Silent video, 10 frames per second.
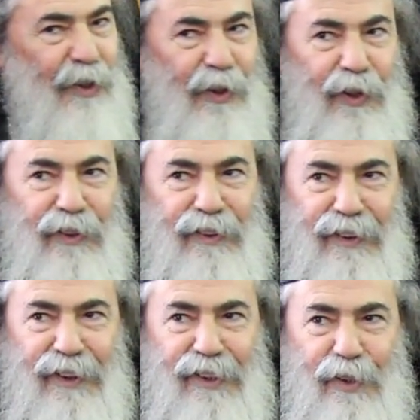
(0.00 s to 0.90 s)
soul
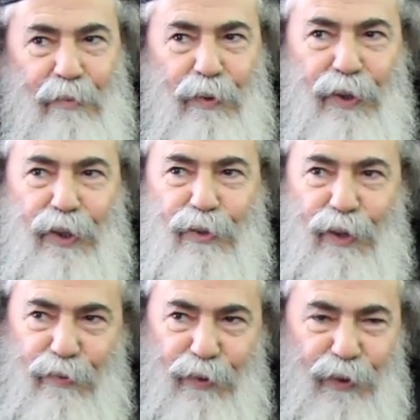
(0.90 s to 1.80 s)
needs
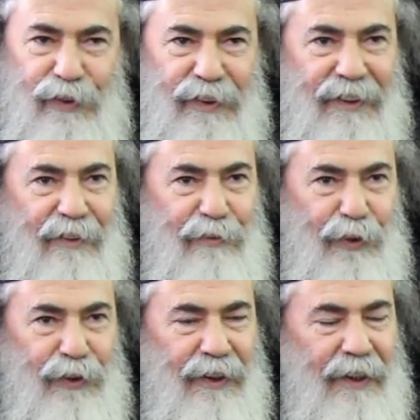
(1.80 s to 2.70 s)
spiritual food.
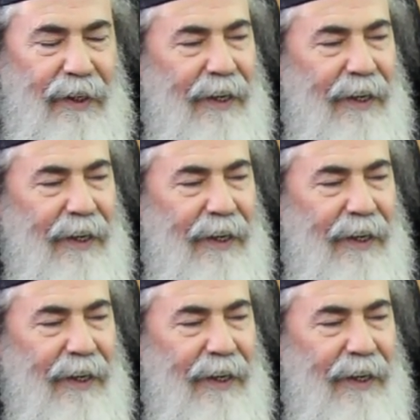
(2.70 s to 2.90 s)
food.